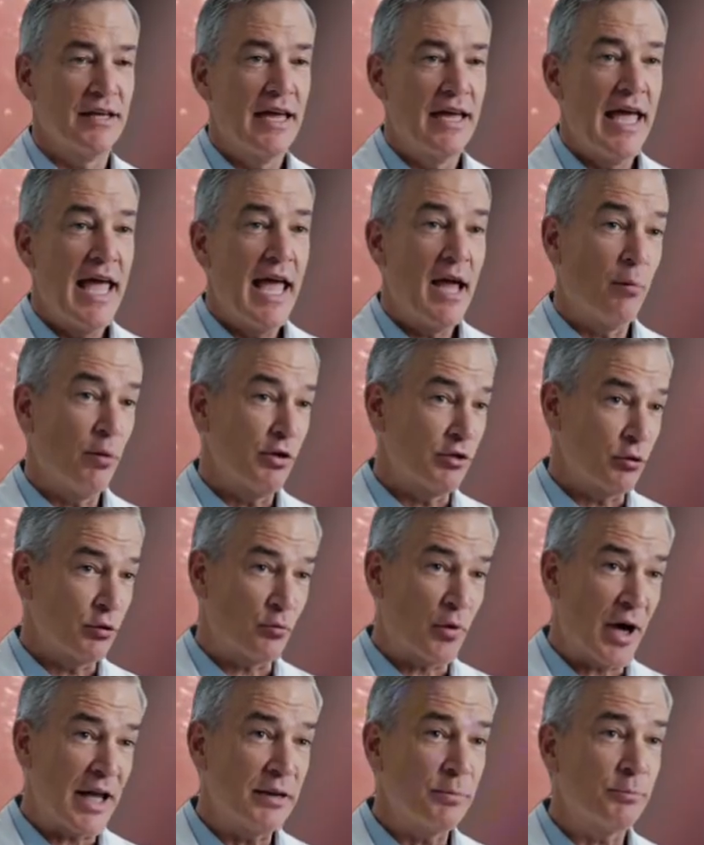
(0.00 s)
And
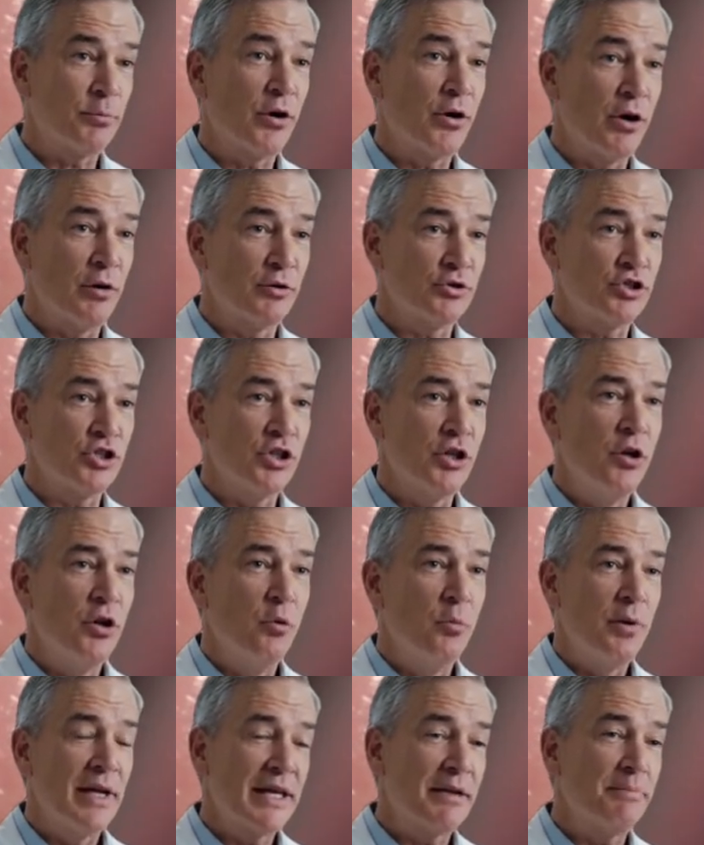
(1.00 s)
anti-inflammatory fats,
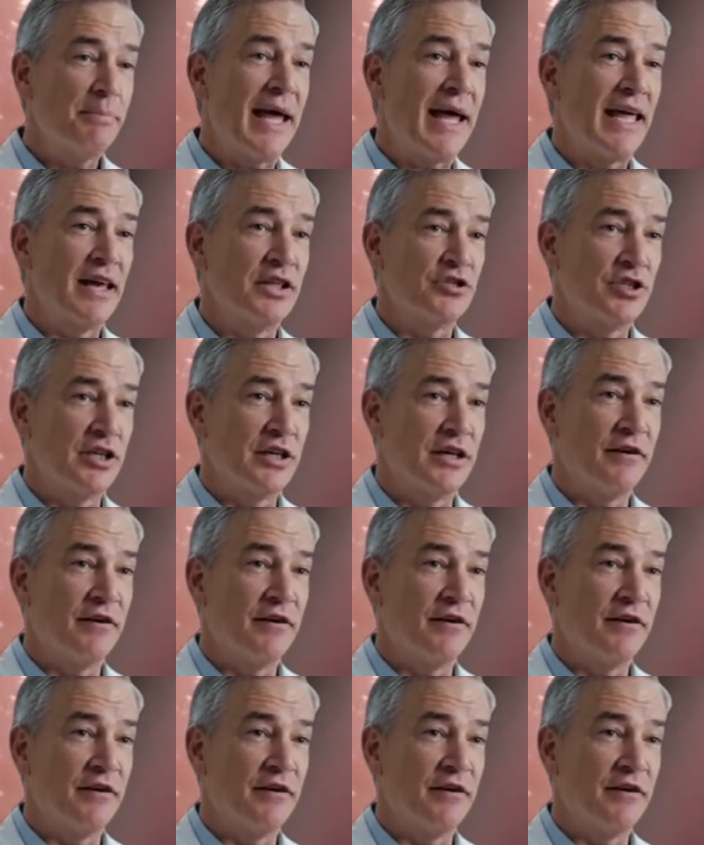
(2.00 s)
olive oil,